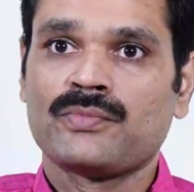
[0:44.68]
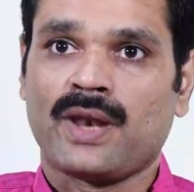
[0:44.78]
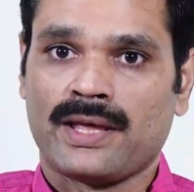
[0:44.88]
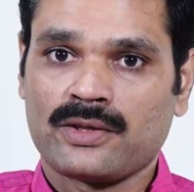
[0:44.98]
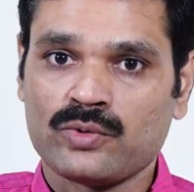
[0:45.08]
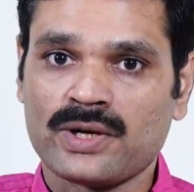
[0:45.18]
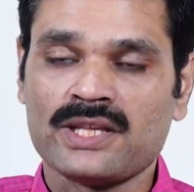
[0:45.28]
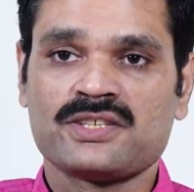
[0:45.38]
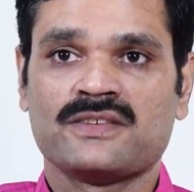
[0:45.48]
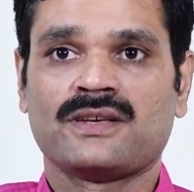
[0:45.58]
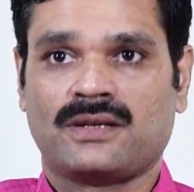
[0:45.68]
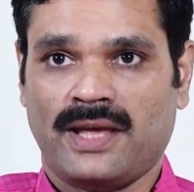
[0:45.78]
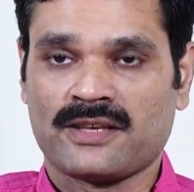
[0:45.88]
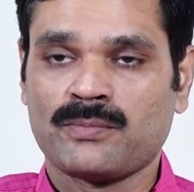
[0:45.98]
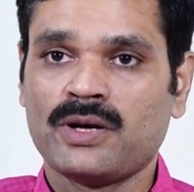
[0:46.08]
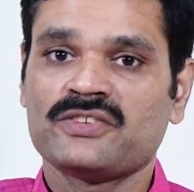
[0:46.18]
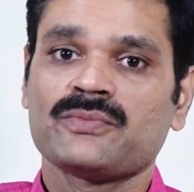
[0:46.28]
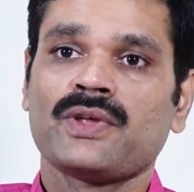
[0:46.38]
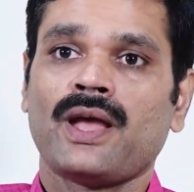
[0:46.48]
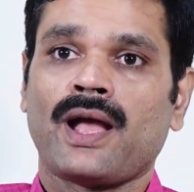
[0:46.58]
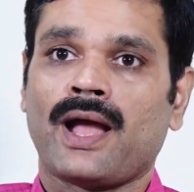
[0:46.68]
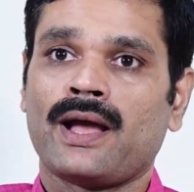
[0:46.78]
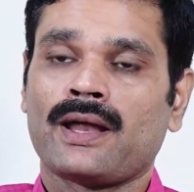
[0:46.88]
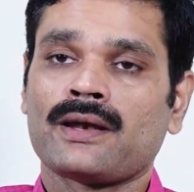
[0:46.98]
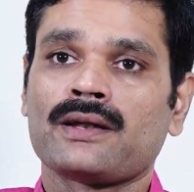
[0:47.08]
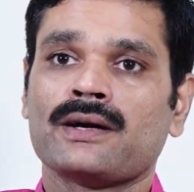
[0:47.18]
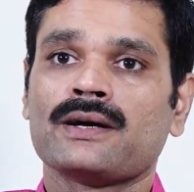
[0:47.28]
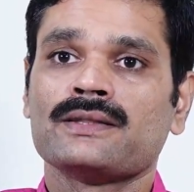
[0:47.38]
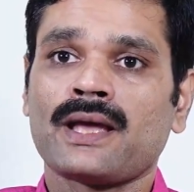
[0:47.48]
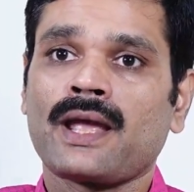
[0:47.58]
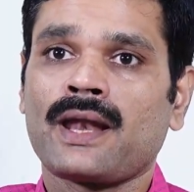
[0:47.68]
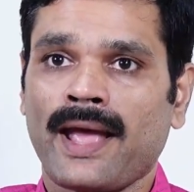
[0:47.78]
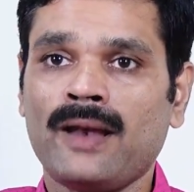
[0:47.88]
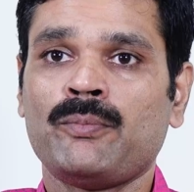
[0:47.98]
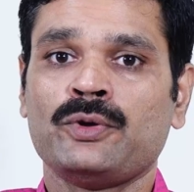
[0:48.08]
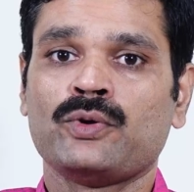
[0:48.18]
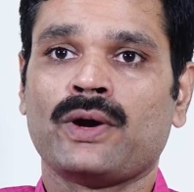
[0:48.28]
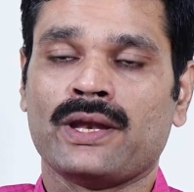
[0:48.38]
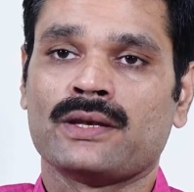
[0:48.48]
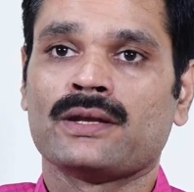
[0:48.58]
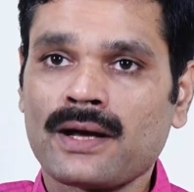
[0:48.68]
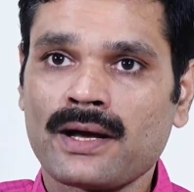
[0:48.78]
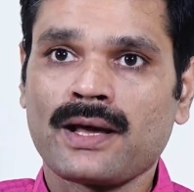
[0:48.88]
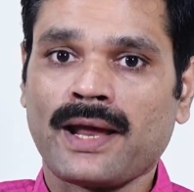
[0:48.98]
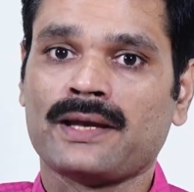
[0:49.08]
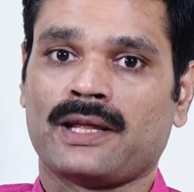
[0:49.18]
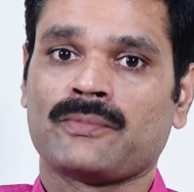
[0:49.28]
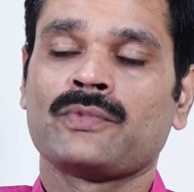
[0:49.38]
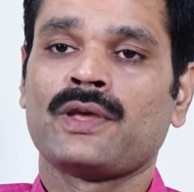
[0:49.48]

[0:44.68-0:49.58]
Like your teachers are experts and they can help you in writing.